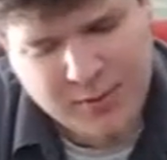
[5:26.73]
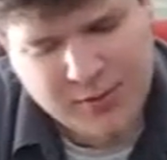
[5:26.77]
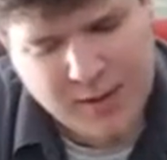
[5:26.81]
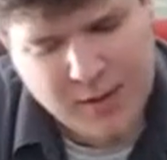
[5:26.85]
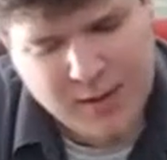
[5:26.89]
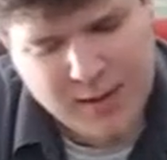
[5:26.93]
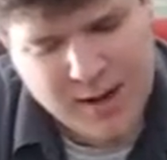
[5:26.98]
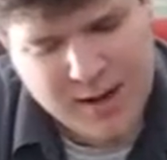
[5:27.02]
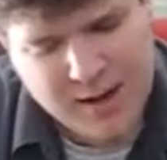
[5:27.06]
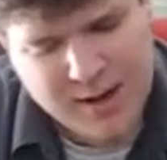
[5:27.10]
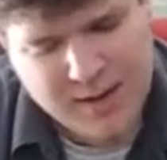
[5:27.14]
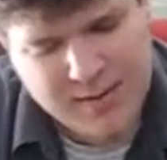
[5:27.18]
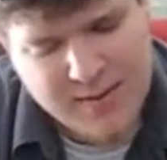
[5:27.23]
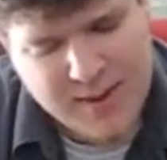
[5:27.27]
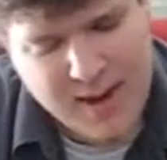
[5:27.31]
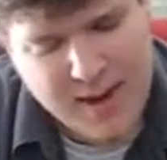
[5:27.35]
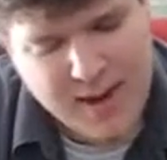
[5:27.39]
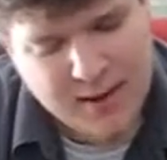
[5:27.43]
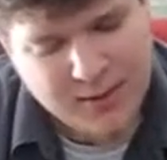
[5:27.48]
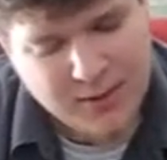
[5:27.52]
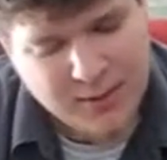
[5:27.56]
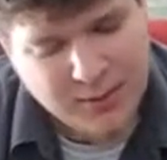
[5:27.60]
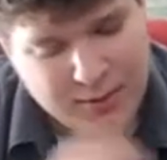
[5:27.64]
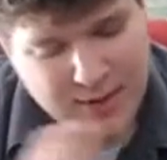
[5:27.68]
out what was going on in
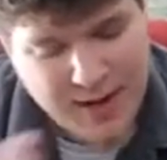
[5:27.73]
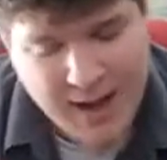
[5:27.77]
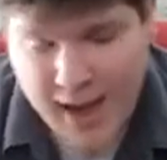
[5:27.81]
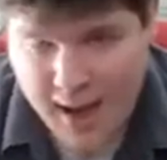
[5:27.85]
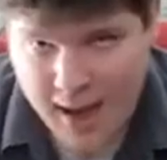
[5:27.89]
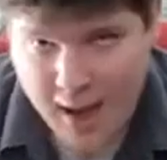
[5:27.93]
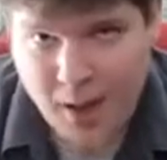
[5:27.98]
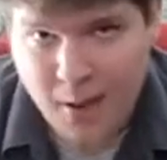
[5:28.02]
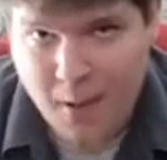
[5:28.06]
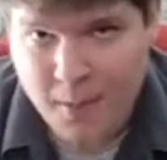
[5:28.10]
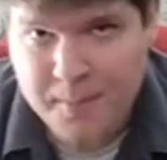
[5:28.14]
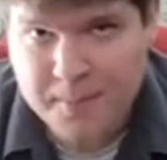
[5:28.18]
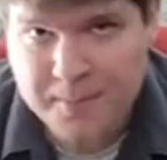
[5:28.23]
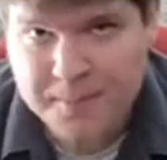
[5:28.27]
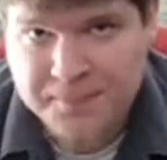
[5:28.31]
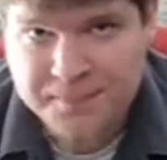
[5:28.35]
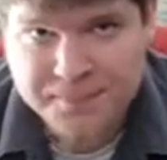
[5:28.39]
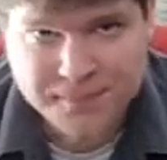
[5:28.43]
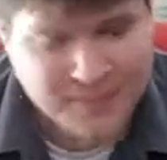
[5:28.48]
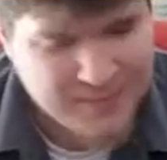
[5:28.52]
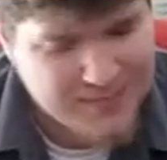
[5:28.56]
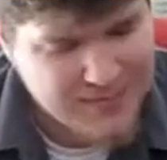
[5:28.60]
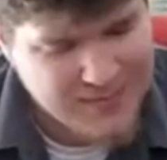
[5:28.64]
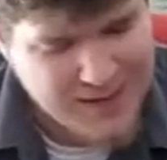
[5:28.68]
there. So now,
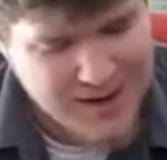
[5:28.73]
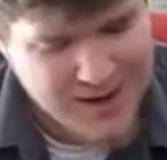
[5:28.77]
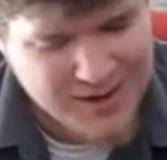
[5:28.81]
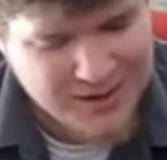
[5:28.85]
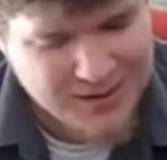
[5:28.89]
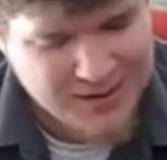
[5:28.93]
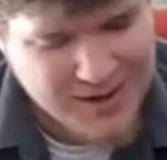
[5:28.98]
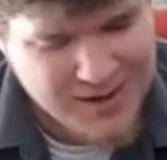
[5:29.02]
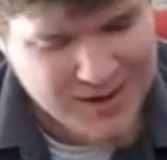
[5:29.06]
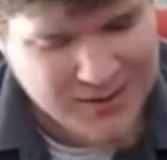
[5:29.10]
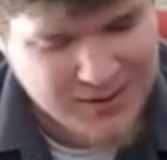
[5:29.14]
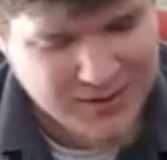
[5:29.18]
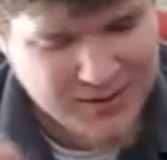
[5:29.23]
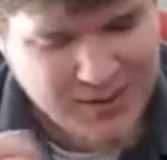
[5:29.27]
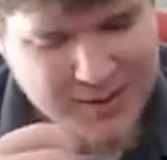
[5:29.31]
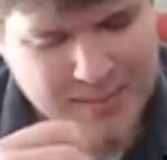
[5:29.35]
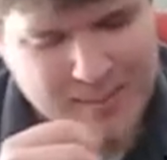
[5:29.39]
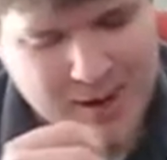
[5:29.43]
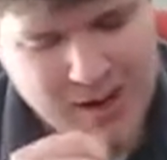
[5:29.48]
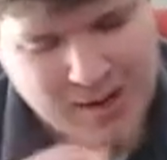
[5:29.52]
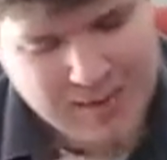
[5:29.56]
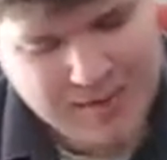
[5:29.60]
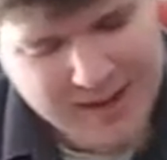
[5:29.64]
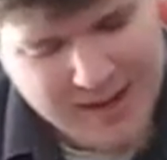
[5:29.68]
there's an
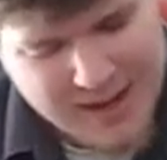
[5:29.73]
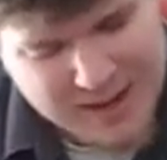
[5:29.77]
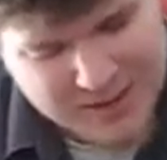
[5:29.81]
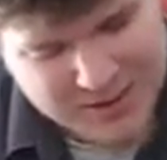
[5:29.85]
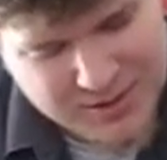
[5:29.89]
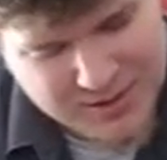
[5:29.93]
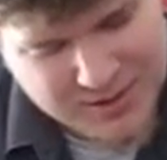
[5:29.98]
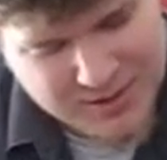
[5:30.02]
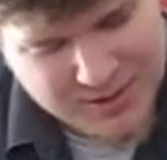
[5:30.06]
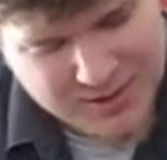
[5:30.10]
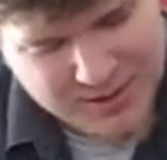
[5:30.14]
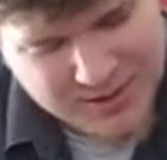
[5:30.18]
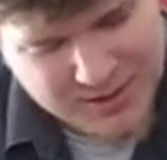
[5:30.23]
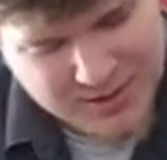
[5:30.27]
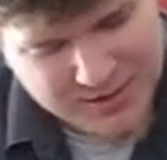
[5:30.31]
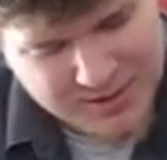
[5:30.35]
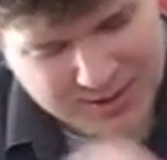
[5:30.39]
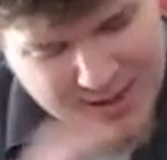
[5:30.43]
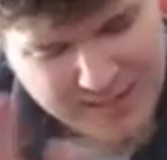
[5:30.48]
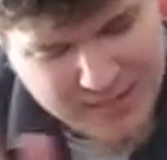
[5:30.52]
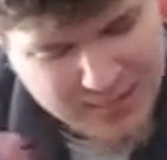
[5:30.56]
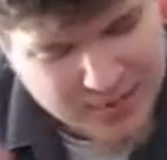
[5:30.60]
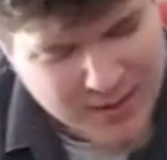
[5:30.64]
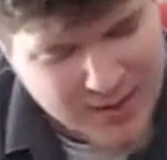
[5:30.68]
interesting modification to it,
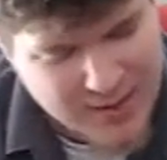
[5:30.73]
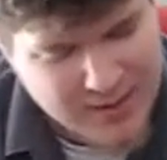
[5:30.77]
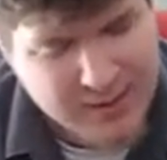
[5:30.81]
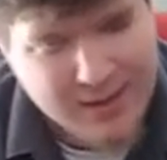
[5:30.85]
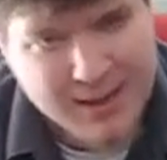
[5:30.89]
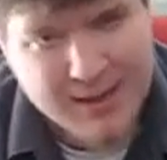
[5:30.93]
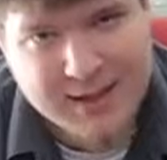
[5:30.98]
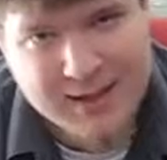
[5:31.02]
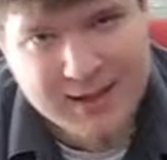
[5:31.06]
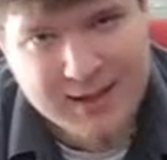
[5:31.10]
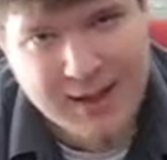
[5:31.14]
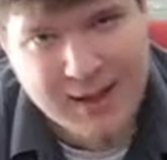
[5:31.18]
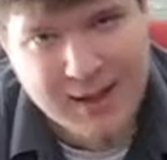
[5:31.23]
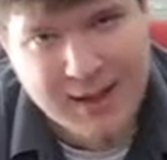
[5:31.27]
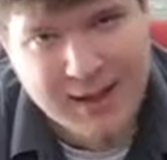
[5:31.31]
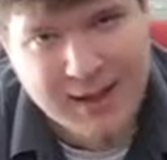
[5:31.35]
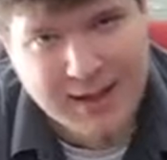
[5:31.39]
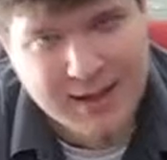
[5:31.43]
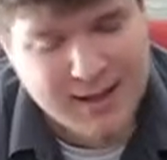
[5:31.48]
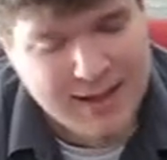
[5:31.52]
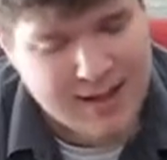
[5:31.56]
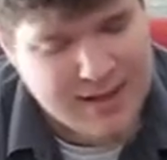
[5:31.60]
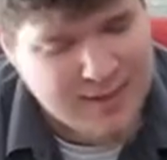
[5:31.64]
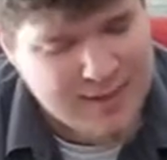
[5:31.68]
just temporarily until I
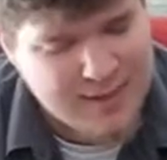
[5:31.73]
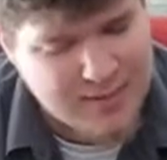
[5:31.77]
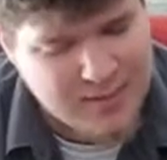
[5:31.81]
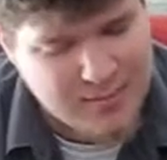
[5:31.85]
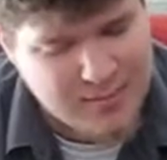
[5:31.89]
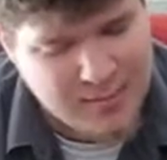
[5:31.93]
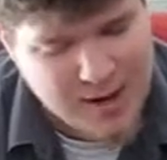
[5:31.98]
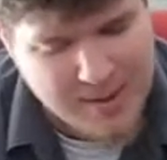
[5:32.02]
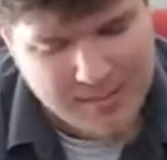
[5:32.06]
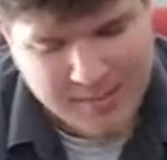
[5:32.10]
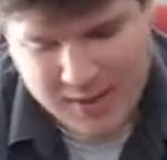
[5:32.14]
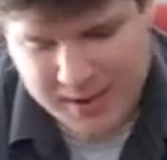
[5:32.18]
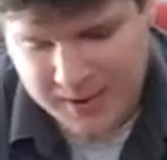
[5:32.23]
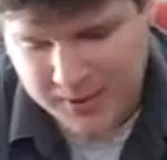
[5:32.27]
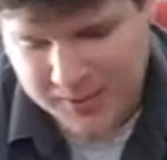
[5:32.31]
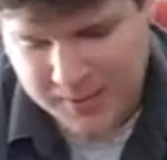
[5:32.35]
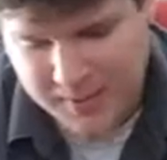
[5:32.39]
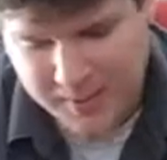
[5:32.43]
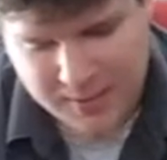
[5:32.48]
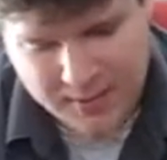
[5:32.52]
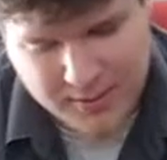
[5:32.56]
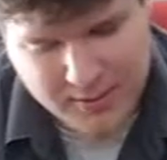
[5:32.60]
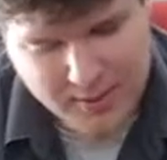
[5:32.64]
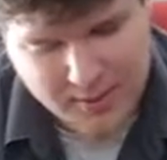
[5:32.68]
can get it to a proper
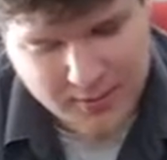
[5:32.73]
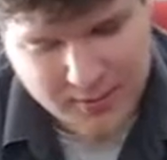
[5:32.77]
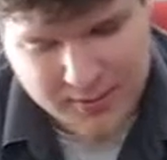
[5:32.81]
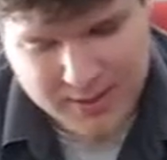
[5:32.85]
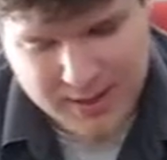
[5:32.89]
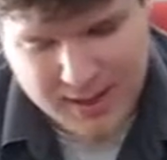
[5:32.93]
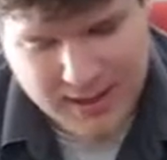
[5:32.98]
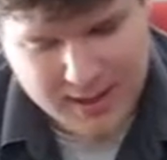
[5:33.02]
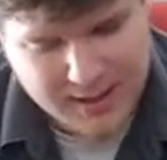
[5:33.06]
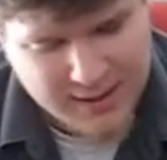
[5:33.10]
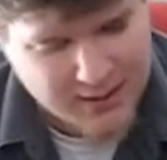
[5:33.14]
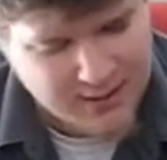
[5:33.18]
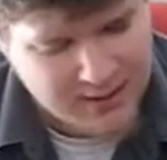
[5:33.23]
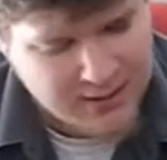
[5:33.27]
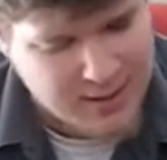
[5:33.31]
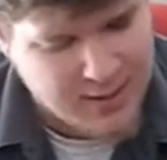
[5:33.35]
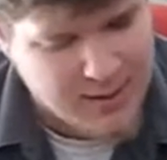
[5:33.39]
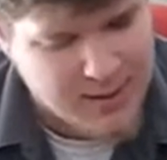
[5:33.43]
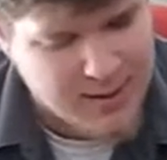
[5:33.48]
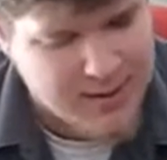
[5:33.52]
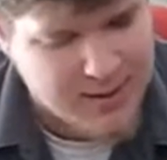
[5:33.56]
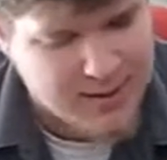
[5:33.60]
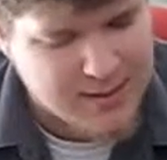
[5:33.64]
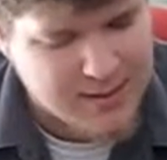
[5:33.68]
airdsmith who knows what the heck he's
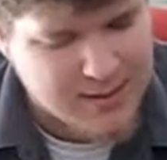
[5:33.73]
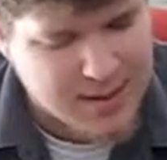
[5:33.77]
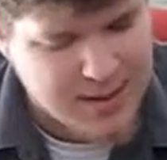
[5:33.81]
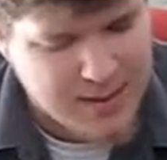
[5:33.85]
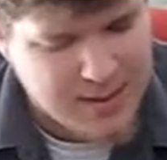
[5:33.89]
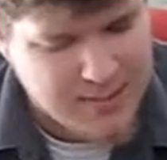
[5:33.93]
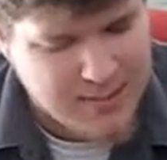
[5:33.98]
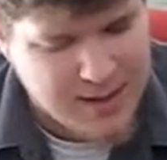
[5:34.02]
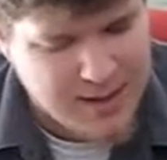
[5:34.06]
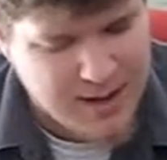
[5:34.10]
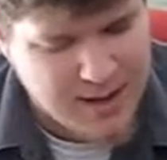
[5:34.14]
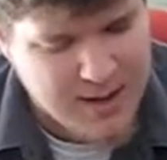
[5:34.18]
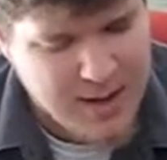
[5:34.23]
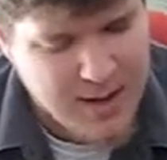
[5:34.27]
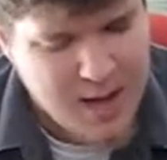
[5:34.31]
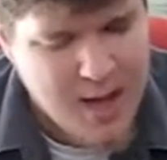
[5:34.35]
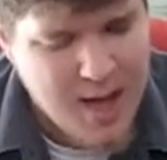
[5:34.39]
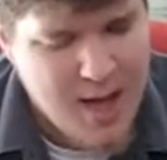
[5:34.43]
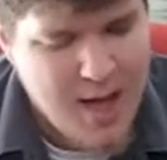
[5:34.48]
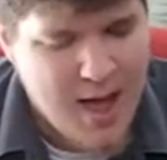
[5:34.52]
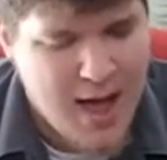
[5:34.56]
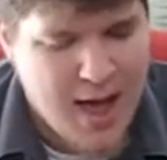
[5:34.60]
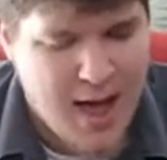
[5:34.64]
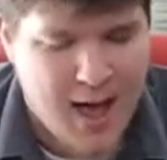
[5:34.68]
doing, unlike me.
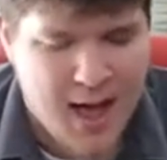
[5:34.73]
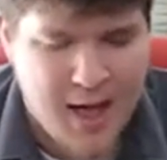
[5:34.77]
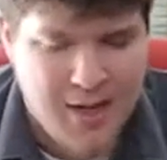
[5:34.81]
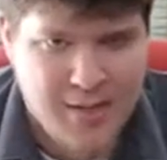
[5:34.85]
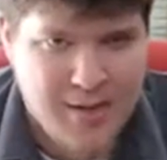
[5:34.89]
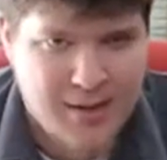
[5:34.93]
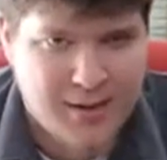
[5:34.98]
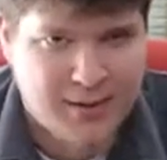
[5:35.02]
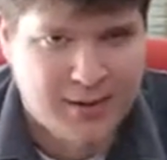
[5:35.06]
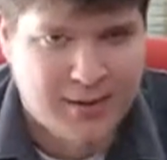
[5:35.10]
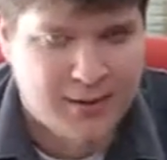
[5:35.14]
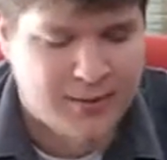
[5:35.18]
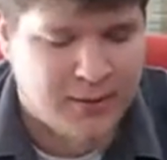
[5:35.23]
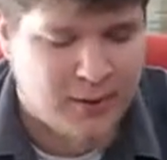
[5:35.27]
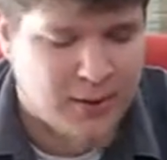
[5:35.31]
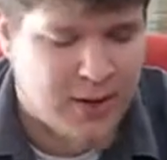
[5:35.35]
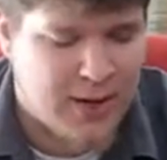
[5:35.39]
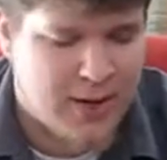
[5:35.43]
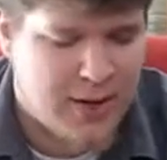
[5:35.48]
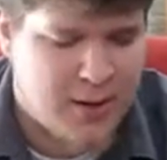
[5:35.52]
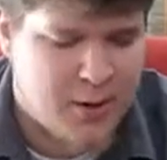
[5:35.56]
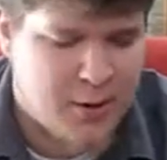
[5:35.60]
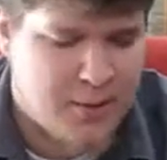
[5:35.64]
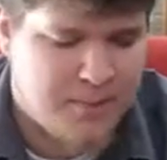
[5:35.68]
This is full
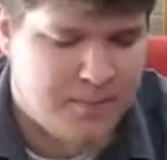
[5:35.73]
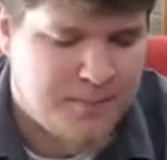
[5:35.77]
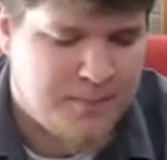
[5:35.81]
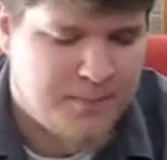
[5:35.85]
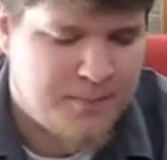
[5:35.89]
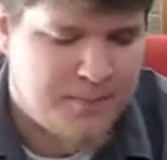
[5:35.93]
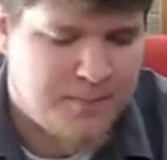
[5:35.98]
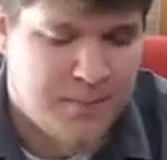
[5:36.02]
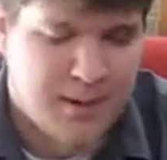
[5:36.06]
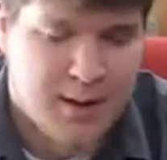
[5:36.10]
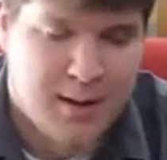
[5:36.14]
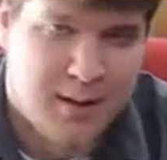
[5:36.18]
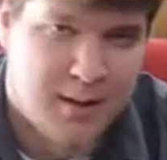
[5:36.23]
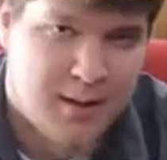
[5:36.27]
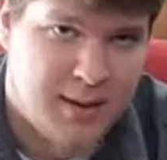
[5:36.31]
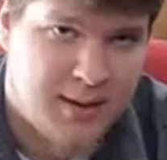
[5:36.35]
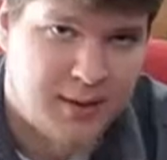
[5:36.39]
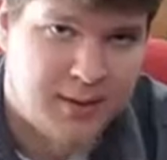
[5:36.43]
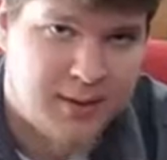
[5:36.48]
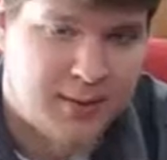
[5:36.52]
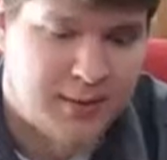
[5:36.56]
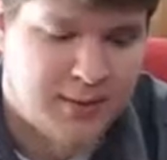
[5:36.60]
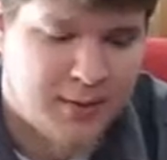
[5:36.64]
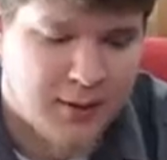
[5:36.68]
auto,
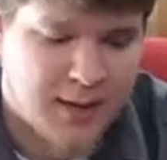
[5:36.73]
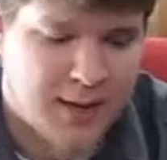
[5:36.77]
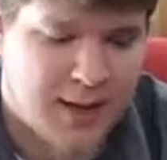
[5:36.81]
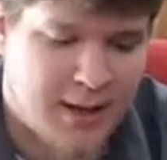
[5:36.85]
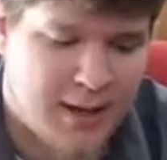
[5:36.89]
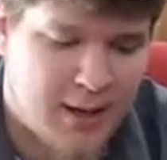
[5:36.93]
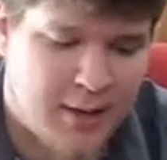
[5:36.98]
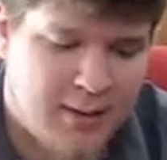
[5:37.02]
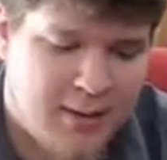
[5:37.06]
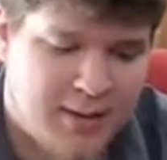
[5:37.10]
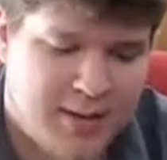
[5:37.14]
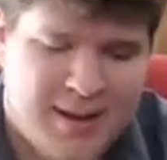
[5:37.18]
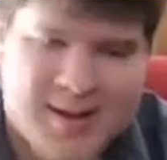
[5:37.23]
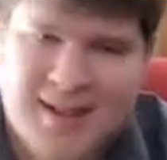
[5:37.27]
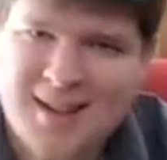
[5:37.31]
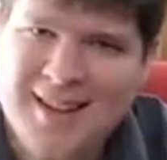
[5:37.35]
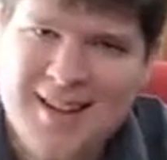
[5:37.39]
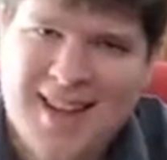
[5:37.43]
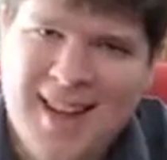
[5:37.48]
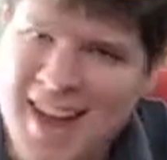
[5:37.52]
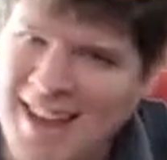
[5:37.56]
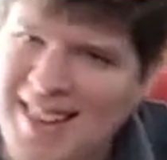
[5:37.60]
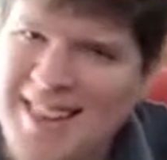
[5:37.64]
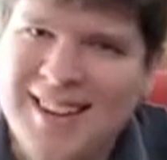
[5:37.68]
this is full auto,
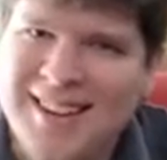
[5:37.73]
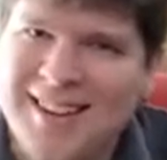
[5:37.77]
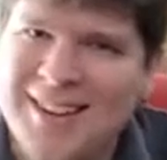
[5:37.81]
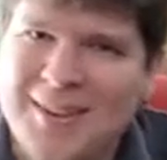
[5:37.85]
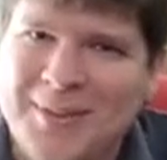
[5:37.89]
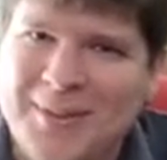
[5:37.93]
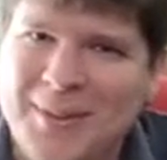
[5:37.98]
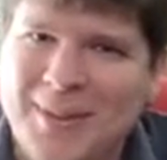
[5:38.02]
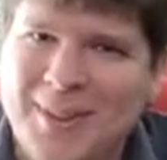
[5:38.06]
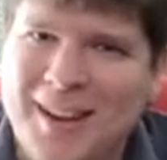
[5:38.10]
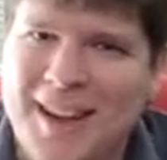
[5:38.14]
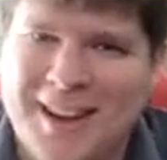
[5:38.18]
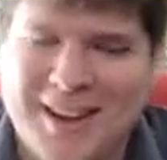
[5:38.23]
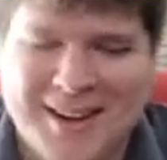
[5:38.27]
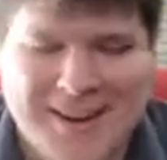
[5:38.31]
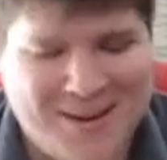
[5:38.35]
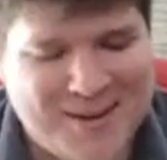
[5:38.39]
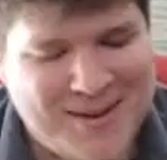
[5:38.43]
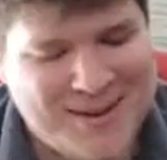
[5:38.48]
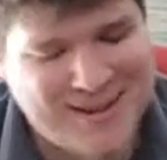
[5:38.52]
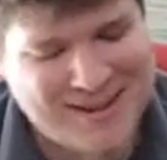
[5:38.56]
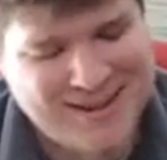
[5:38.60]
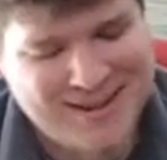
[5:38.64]
and this is full auto,